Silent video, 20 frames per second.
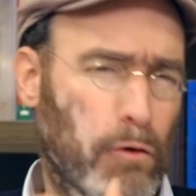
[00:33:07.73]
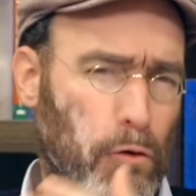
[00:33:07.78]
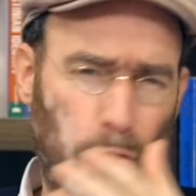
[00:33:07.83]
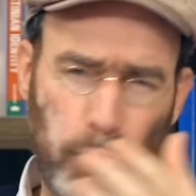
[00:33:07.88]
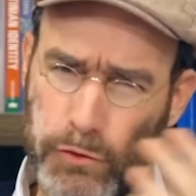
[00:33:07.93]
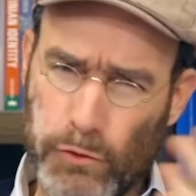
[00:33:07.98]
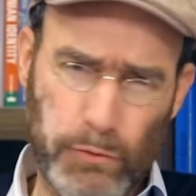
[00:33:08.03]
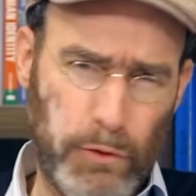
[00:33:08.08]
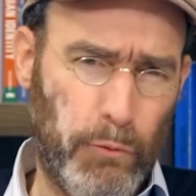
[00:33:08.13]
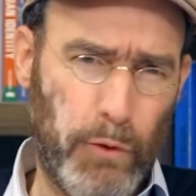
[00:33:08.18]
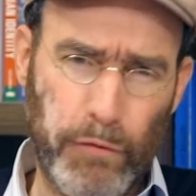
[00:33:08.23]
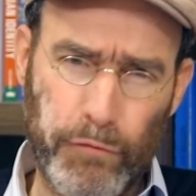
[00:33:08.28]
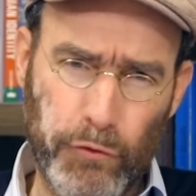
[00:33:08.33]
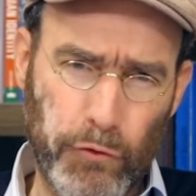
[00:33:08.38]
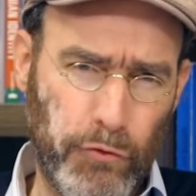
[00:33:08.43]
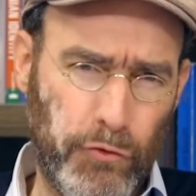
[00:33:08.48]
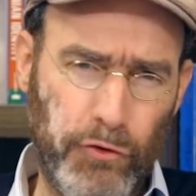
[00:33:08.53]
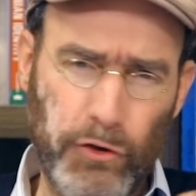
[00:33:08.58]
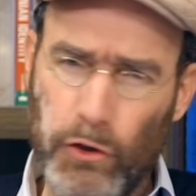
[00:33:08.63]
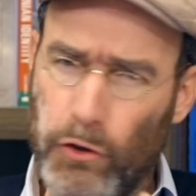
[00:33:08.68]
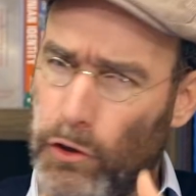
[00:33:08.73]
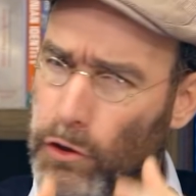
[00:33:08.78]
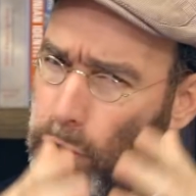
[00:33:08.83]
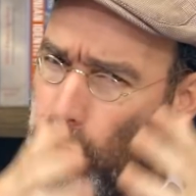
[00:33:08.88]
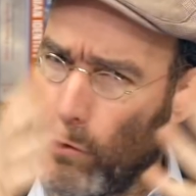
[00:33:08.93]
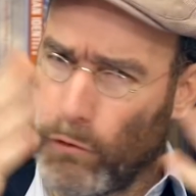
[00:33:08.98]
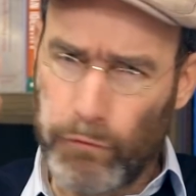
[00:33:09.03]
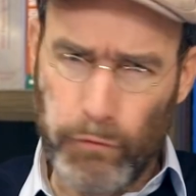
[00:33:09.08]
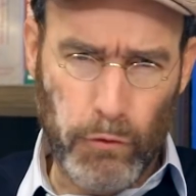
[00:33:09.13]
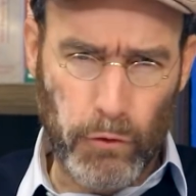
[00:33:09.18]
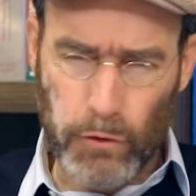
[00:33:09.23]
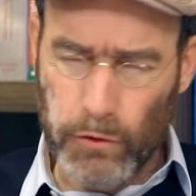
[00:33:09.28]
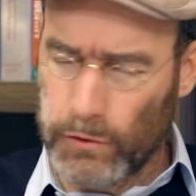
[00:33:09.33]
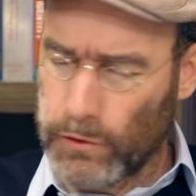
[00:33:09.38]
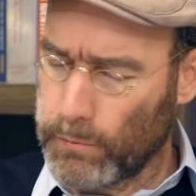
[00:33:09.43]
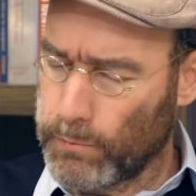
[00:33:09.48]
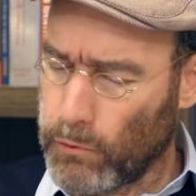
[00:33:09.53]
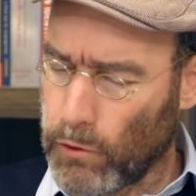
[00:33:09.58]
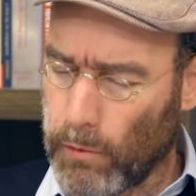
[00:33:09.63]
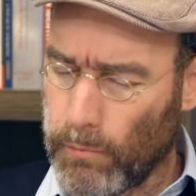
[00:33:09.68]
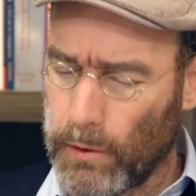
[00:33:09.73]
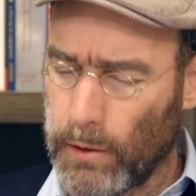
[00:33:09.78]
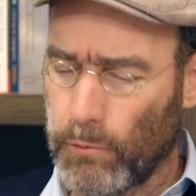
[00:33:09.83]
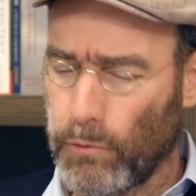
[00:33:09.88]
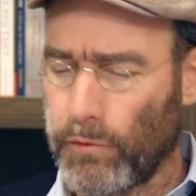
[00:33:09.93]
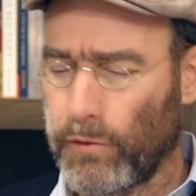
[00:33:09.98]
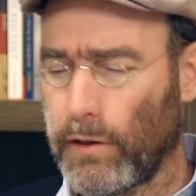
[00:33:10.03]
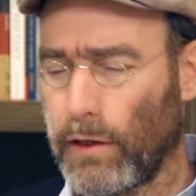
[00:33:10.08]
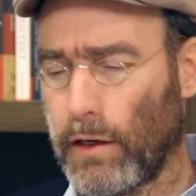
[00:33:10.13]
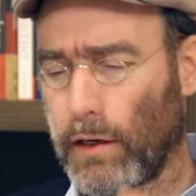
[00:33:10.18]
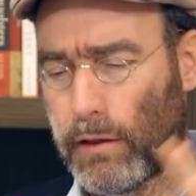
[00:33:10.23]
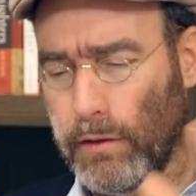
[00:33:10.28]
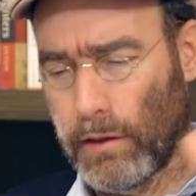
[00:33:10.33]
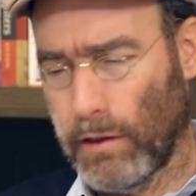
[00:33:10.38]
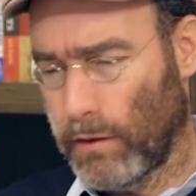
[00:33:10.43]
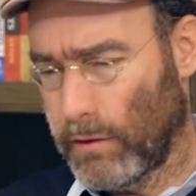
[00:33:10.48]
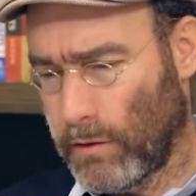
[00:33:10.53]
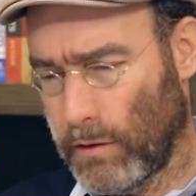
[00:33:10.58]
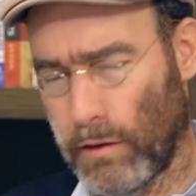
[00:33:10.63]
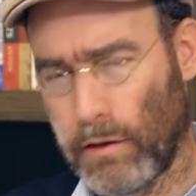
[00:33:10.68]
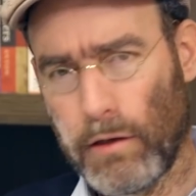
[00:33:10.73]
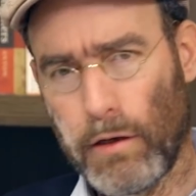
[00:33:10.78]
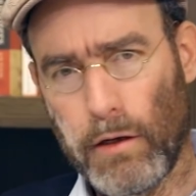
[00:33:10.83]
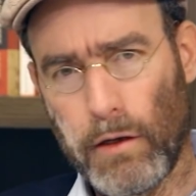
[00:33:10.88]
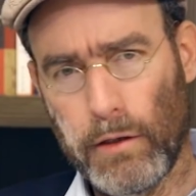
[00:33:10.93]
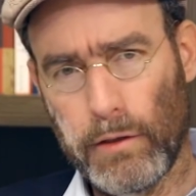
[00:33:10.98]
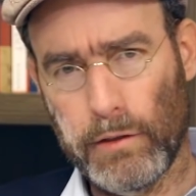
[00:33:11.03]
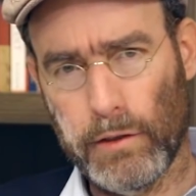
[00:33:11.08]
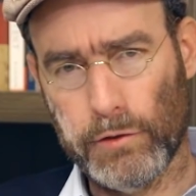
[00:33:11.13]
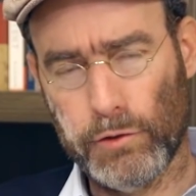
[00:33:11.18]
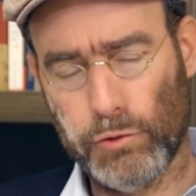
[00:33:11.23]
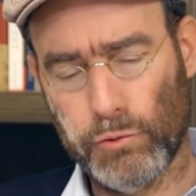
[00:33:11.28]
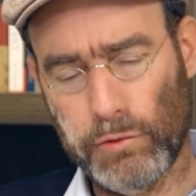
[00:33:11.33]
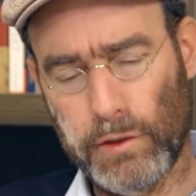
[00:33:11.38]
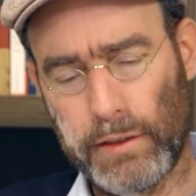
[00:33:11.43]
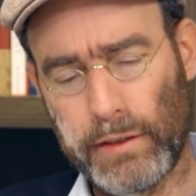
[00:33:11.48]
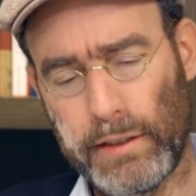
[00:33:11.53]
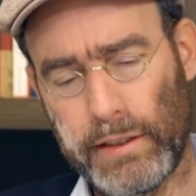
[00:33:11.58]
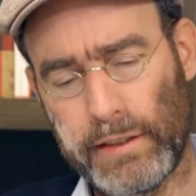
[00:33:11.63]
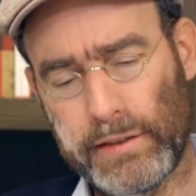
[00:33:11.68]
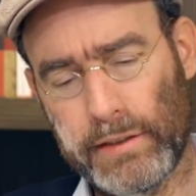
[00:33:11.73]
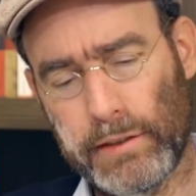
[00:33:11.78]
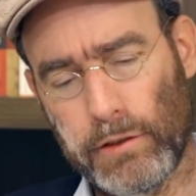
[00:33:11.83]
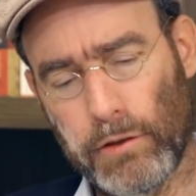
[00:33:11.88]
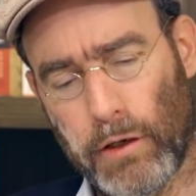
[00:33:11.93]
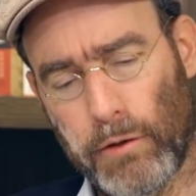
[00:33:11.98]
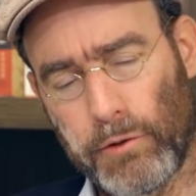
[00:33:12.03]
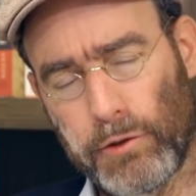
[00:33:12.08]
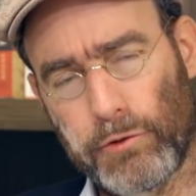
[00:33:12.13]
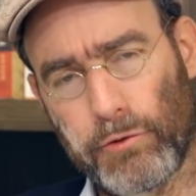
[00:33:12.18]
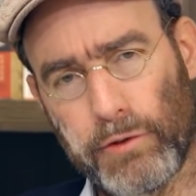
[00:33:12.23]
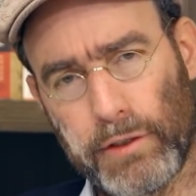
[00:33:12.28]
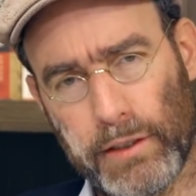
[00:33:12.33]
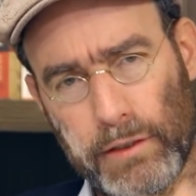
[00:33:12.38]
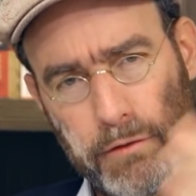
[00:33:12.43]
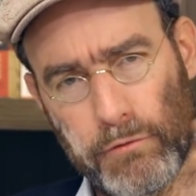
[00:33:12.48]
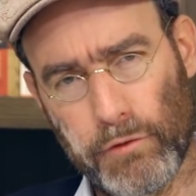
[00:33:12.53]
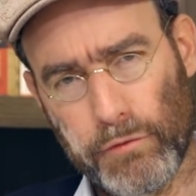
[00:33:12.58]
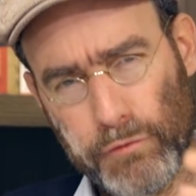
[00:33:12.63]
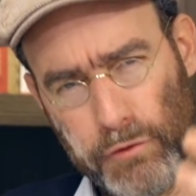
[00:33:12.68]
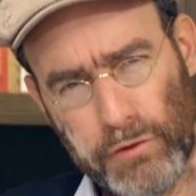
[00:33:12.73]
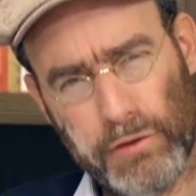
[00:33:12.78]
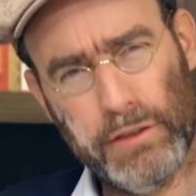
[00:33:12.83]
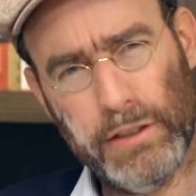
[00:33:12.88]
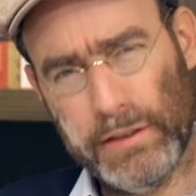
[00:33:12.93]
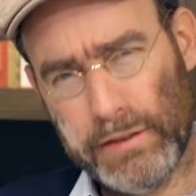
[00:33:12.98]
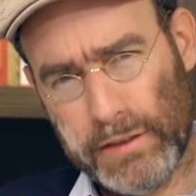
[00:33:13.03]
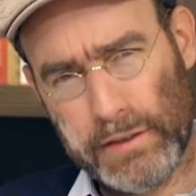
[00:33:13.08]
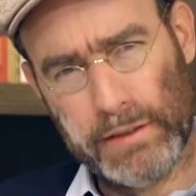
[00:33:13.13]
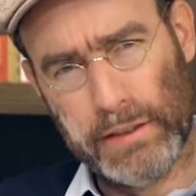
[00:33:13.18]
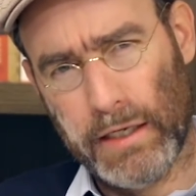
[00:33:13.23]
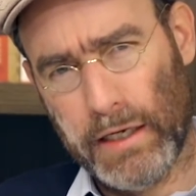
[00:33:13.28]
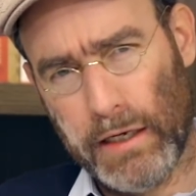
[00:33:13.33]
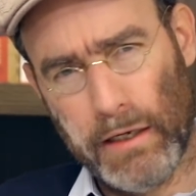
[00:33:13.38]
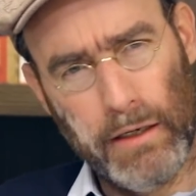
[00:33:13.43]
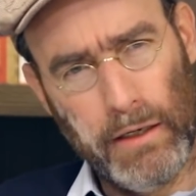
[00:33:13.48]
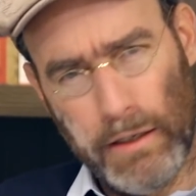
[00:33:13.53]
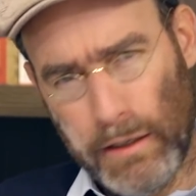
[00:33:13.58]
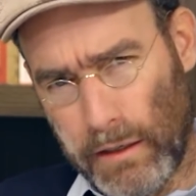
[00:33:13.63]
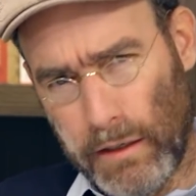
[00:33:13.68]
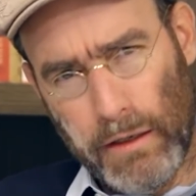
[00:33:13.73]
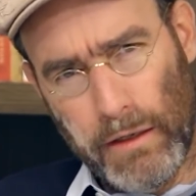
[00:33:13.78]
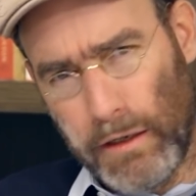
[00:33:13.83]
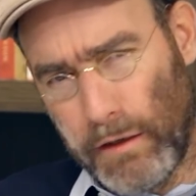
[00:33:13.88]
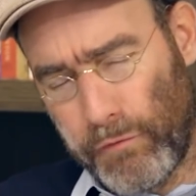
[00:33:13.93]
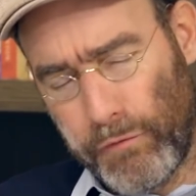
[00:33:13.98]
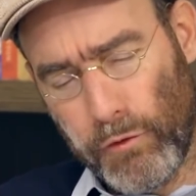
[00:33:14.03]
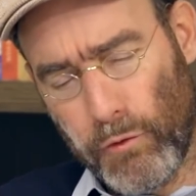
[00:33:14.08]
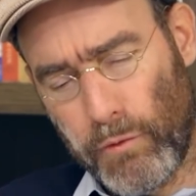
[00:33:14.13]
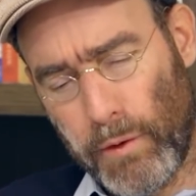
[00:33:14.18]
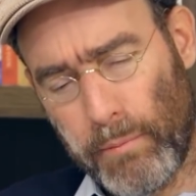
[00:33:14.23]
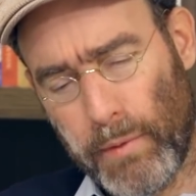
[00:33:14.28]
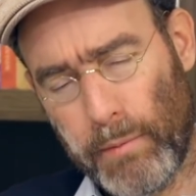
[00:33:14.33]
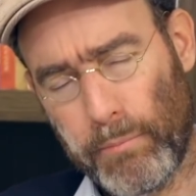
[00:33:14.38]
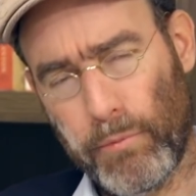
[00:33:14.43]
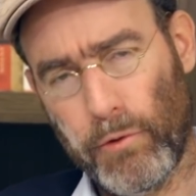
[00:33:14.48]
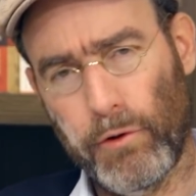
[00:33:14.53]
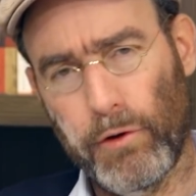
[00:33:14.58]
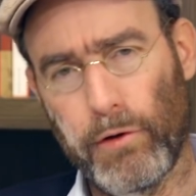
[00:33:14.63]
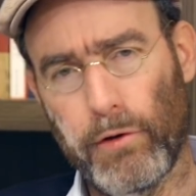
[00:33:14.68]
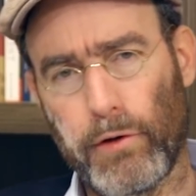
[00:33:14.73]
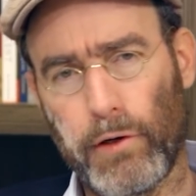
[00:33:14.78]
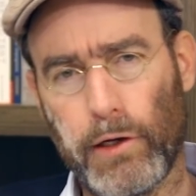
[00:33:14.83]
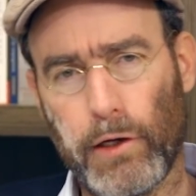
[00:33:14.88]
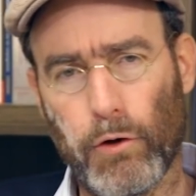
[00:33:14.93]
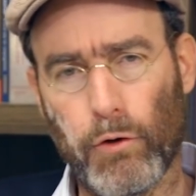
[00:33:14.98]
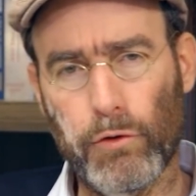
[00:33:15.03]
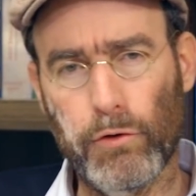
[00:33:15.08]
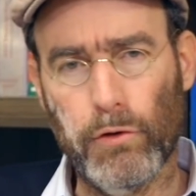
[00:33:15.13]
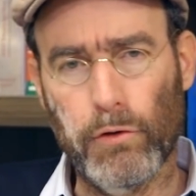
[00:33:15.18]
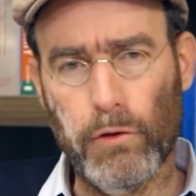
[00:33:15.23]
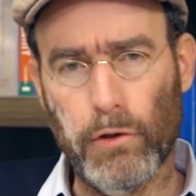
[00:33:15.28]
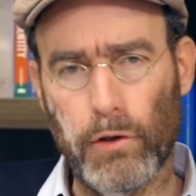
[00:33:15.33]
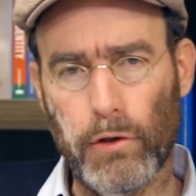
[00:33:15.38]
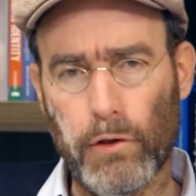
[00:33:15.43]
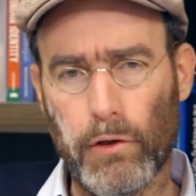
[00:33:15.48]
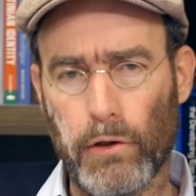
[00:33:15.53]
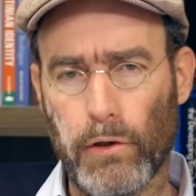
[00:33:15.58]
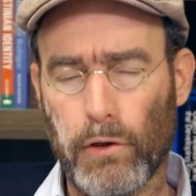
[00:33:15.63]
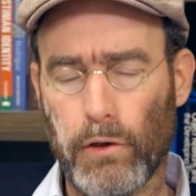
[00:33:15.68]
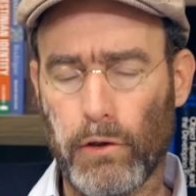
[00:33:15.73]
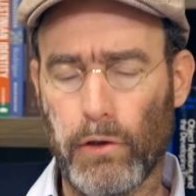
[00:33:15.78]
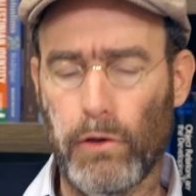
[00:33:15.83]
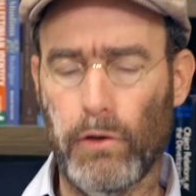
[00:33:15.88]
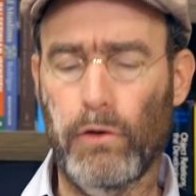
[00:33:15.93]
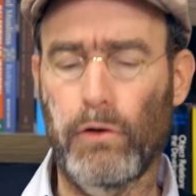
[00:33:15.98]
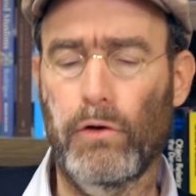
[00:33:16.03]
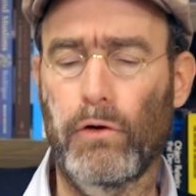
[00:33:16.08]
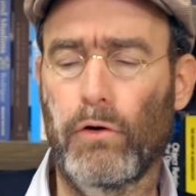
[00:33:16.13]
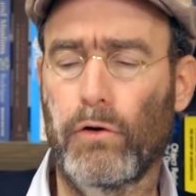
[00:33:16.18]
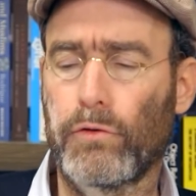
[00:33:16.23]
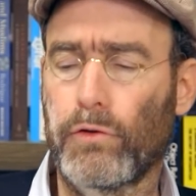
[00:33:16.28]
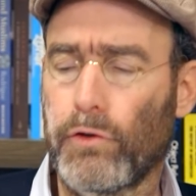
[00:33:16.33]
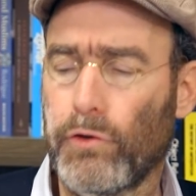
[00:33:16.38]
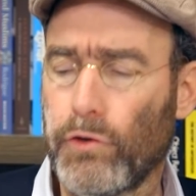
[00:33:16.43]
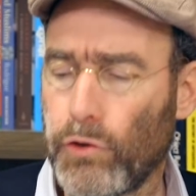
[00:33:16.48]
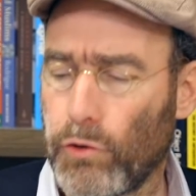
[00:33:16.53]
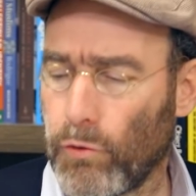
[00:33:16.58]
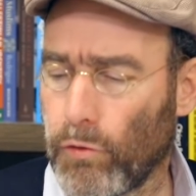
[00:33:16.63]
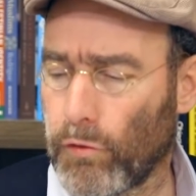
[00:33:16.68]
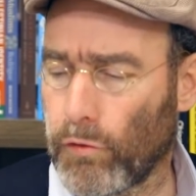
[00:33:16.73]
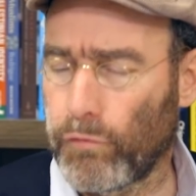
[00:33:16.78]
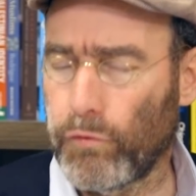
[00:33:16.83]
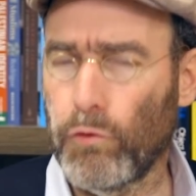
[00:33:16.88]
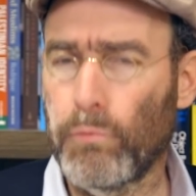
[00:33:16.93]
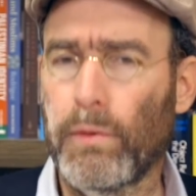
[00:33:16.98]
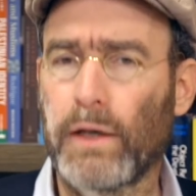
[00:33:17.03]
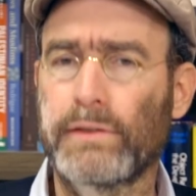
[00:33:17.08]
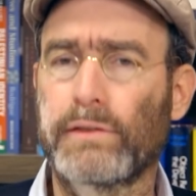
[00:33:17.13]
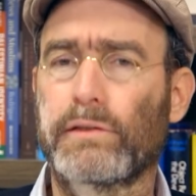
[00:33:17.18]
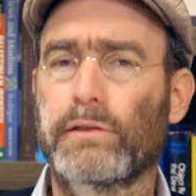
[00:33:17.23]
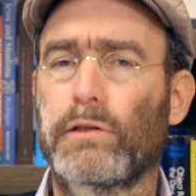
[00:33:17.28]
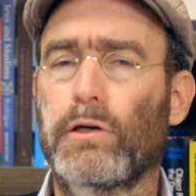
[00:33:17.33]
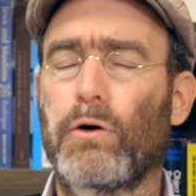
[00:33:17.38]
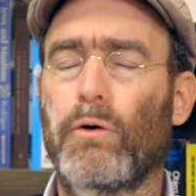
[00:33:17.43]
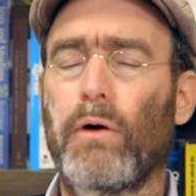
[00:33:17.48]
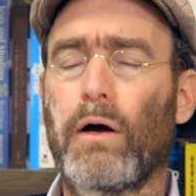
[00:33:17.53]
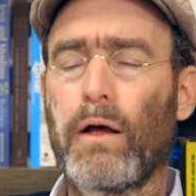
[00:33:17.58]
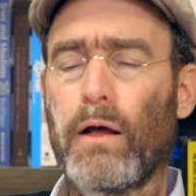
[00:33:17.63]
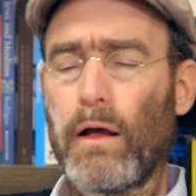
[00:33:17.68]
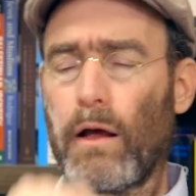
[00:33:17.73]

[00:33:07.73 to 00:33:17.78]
Also the refugee, of course, problem with the Sudanese and Eritrean refugees is, if you remember on the news a few months ago,